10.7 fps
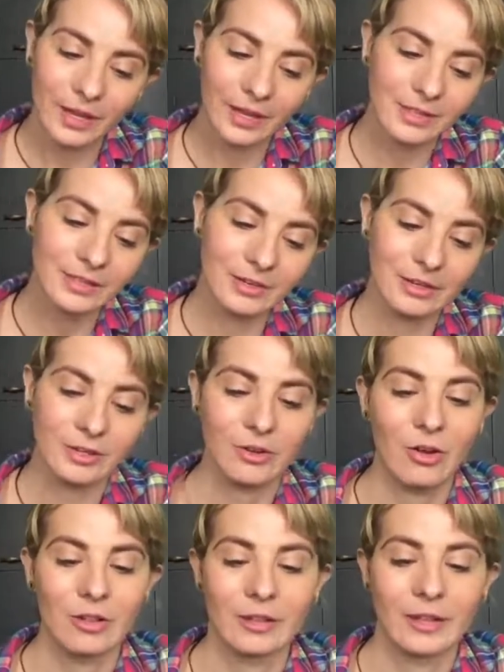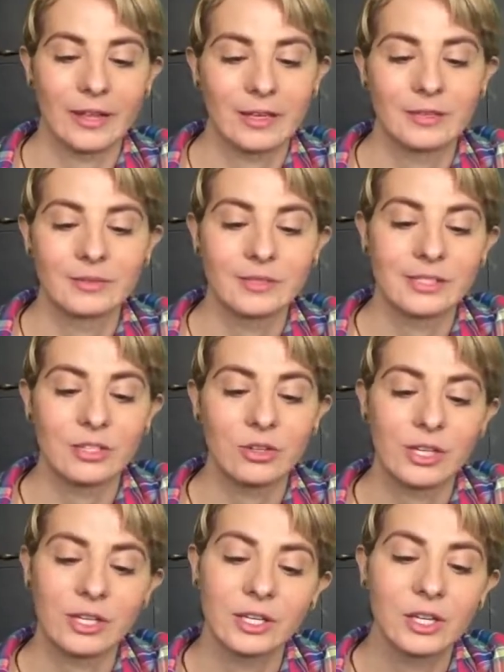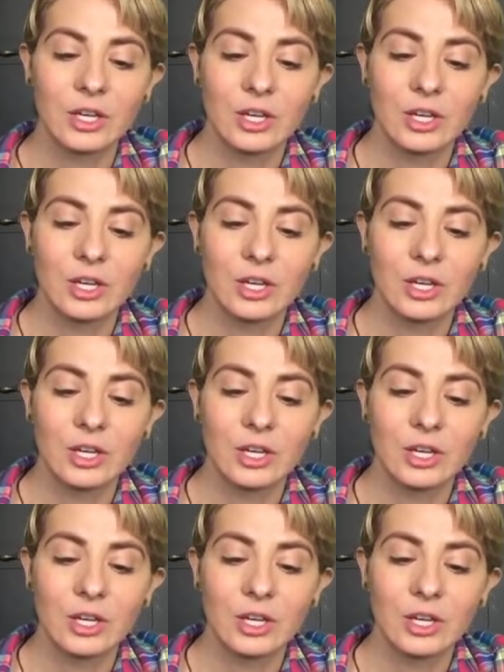I guess I could call it like a silken